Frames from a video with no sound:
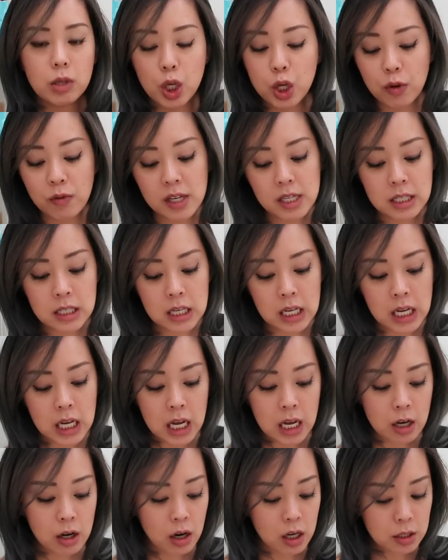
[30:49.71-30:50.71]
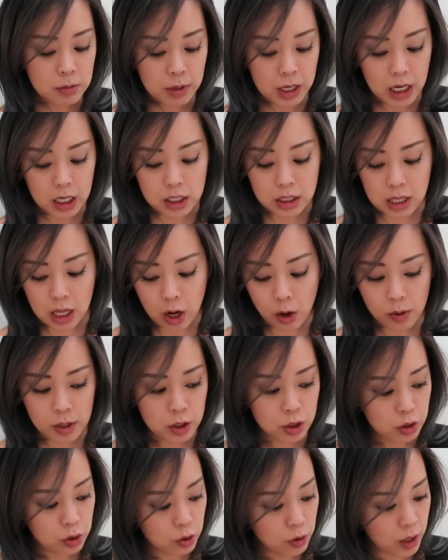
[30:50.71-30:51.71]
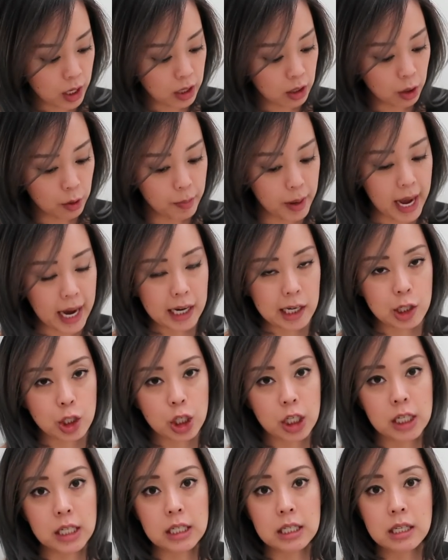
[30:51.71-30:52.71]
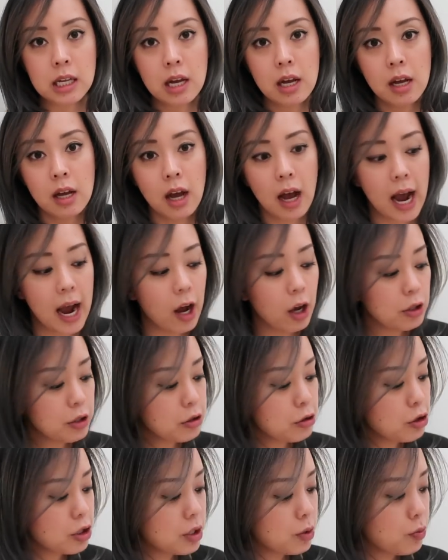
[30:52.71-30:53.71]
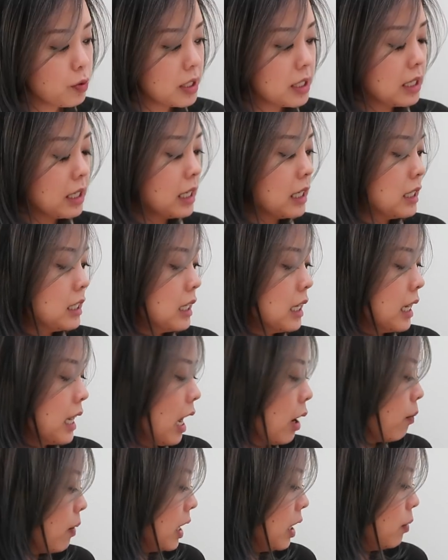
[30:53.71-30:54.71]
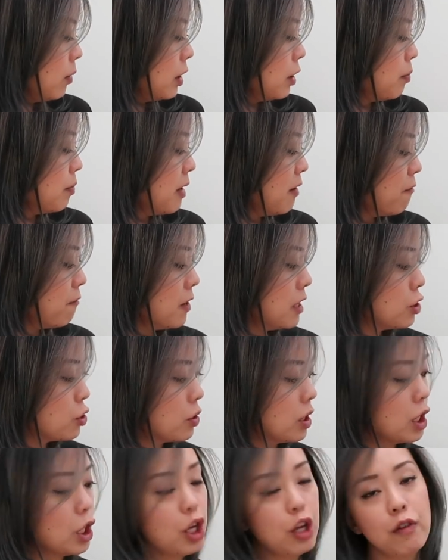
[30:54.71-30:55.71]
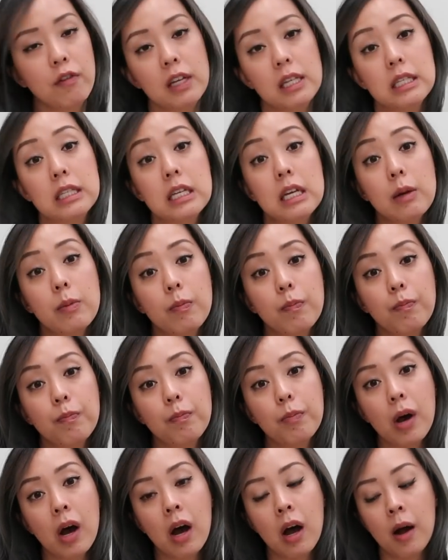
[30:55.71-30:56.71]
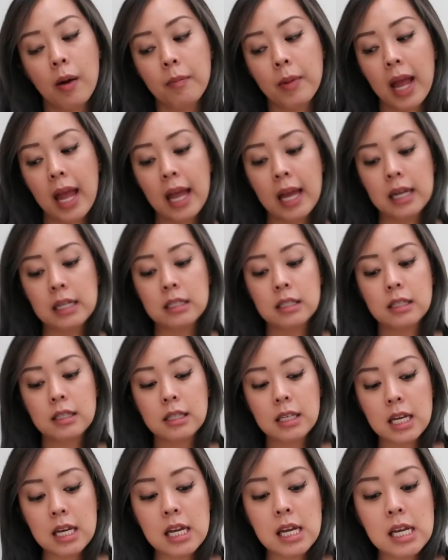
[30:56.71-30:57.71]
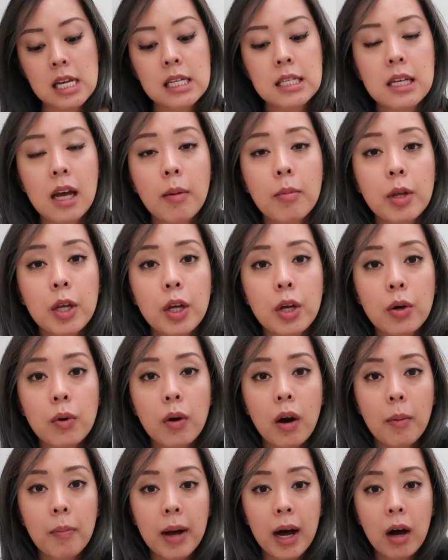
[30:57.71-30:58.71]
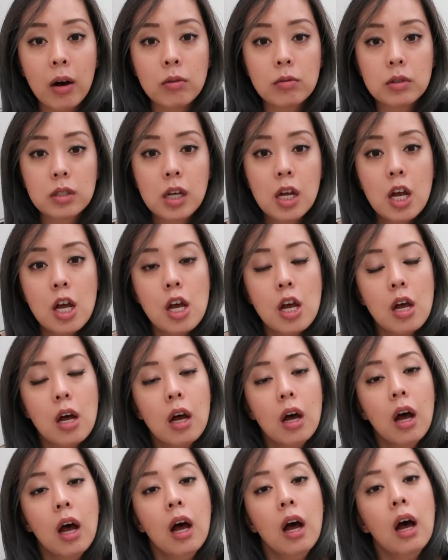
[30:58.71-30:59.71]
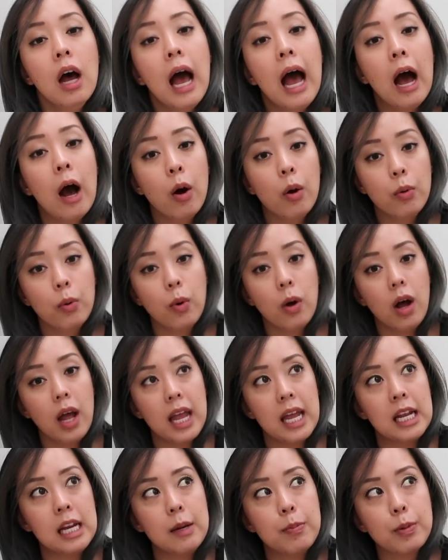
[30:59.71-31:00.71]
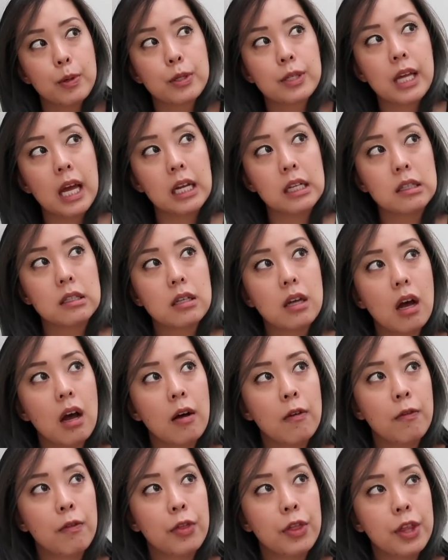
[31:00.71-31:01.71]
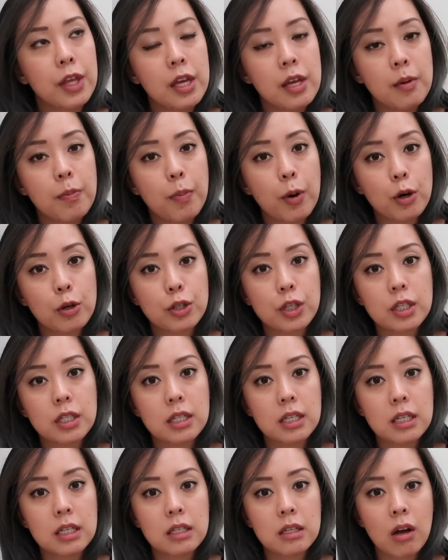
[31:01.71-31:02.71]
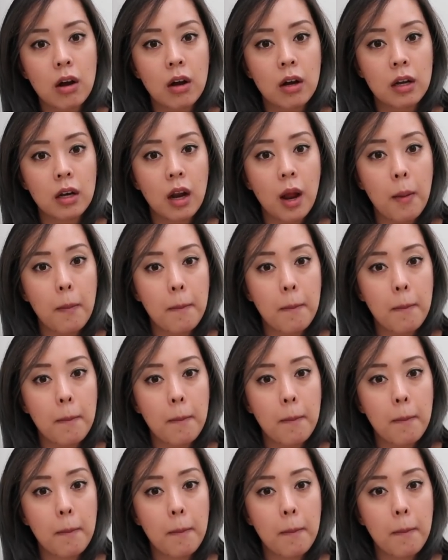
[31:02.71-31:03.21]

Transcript: Q V C, It Cosmetics, they always do great little packages. I also just recently did a Get Ready With Me featuring Q V C um, and C E W about how eighty percent of the purchases on